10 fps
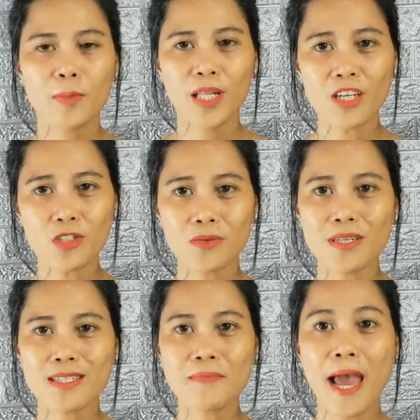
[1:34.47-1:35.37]

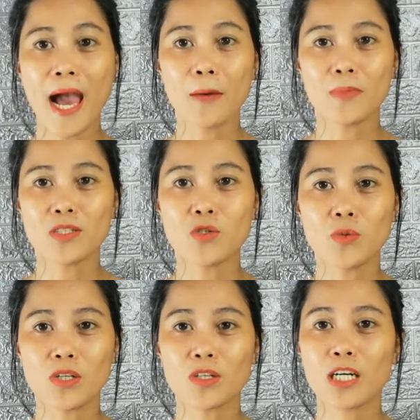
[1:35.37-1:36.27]
Plagiarism happens
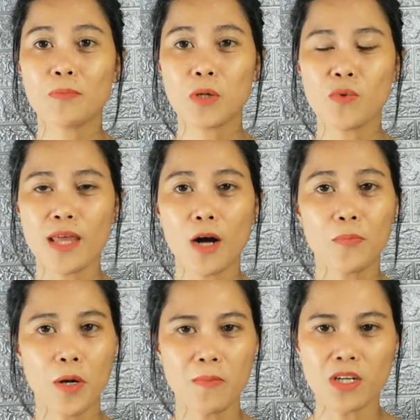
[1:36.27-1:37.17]
when you copy without
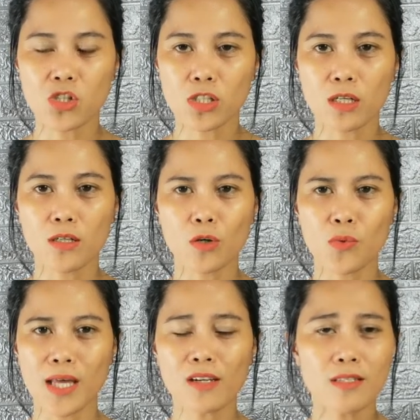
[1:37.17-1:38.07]
permission or
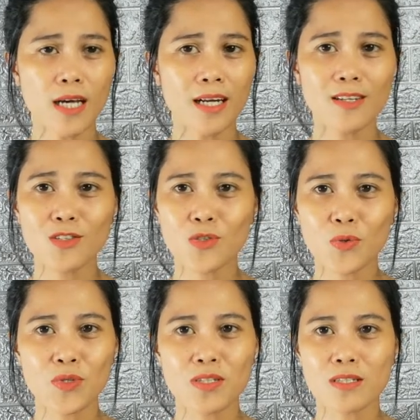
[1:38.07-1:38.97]
without citing the
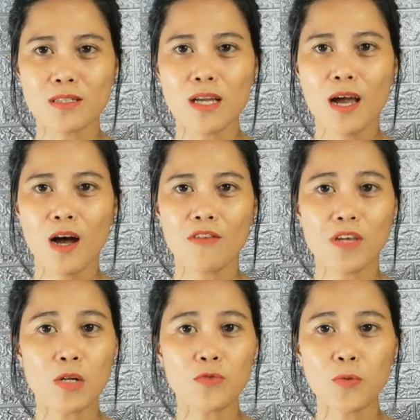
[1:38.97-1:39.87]
sources of
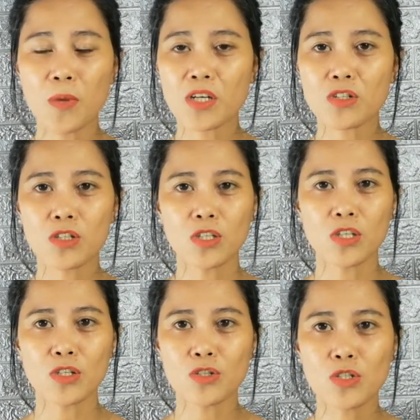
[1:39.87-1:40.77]
the information
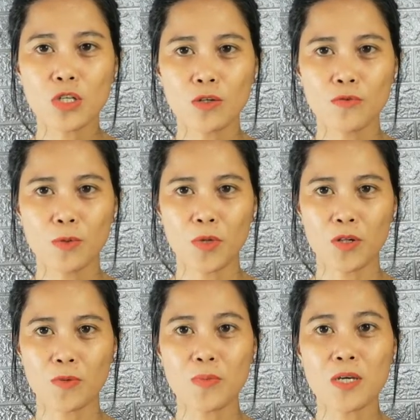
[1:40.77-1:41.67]
you took from
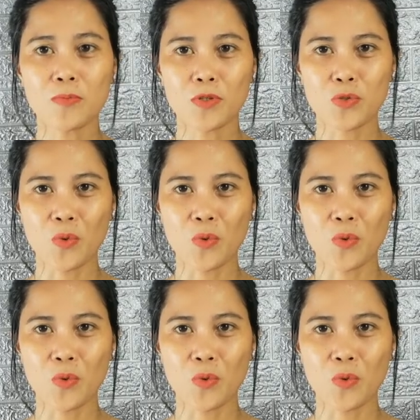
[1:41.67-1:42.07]
other people's